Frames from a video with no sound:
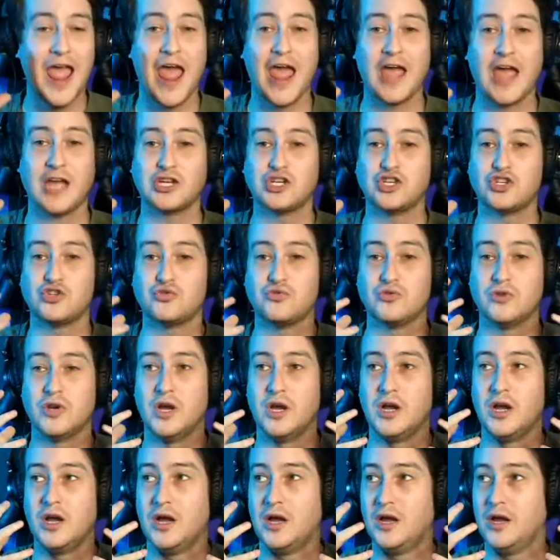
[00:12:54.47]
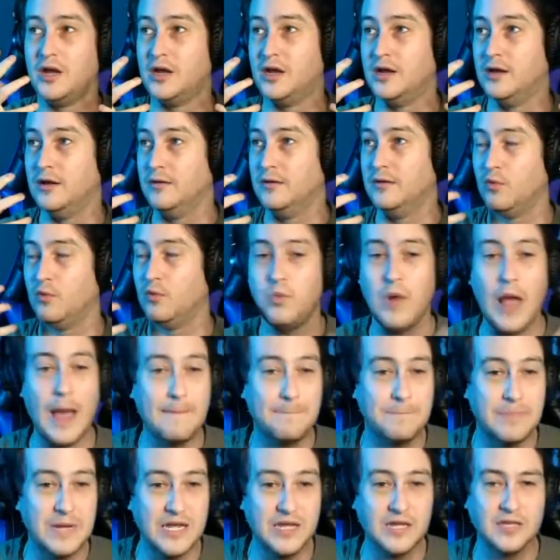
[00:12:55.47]
extra
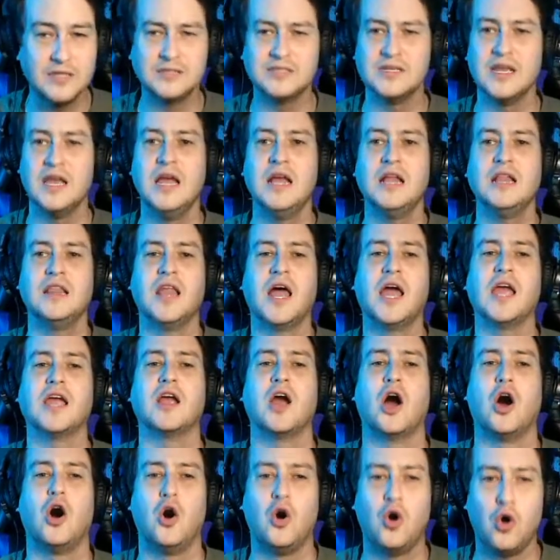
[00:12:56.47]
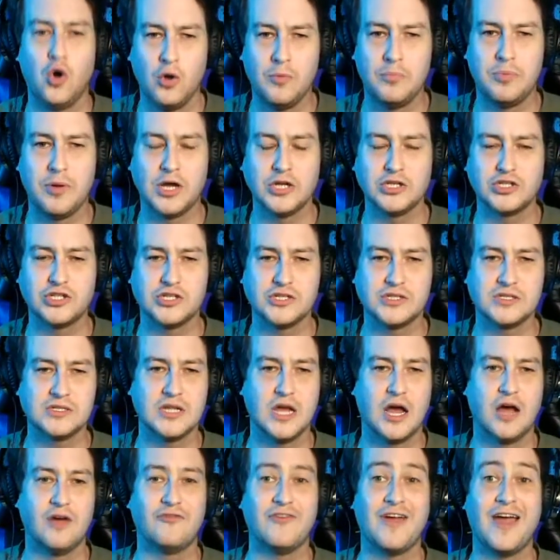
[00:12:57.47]
weapons, like a whole bunch of
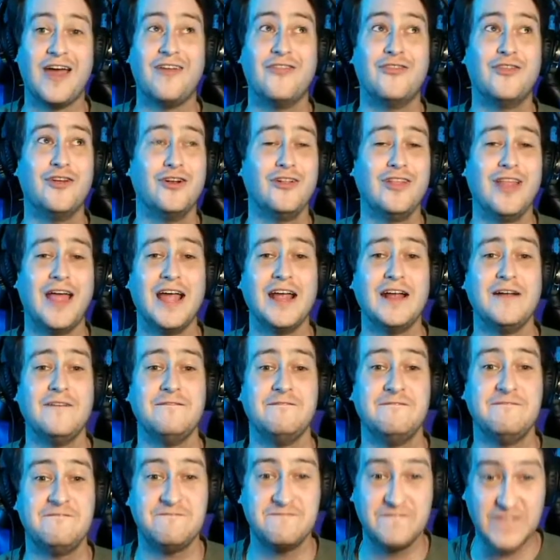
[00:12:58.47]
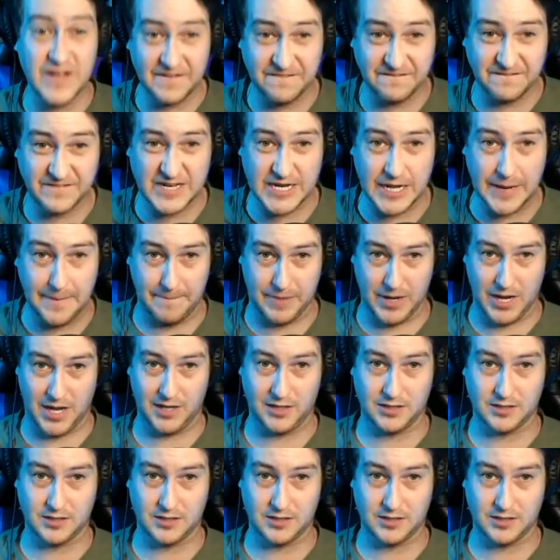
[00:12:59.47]
stuff. And they're like $50.